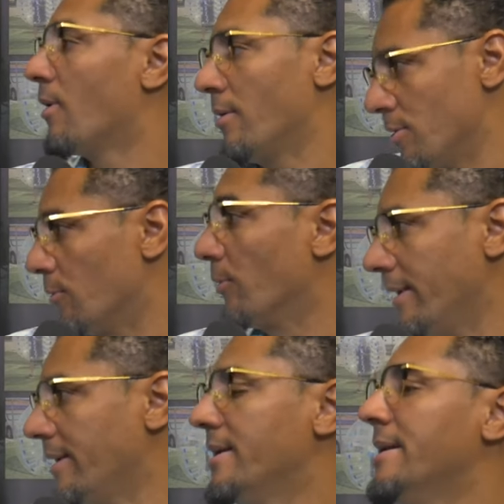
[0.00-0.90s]
You're, yeah.
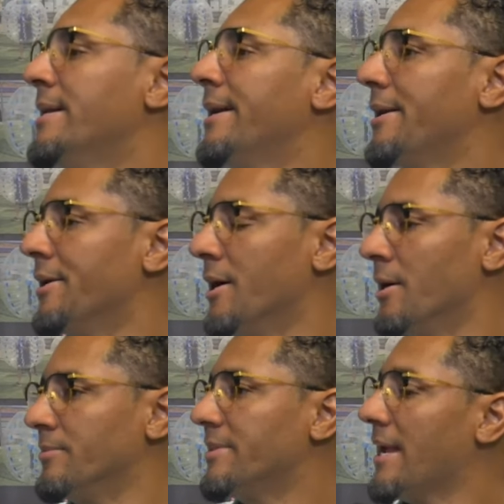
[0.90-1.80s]
renting
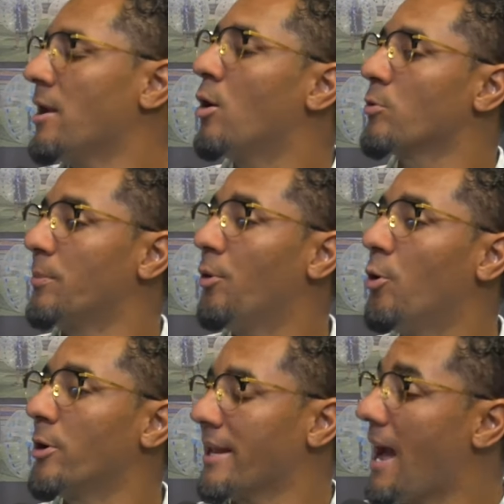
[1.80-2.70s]
um, they don't
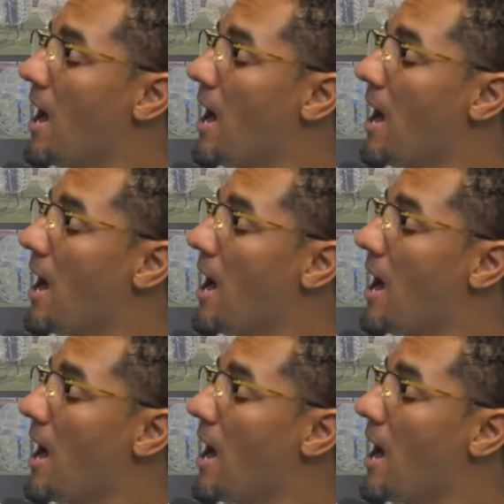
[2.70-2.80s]
report it.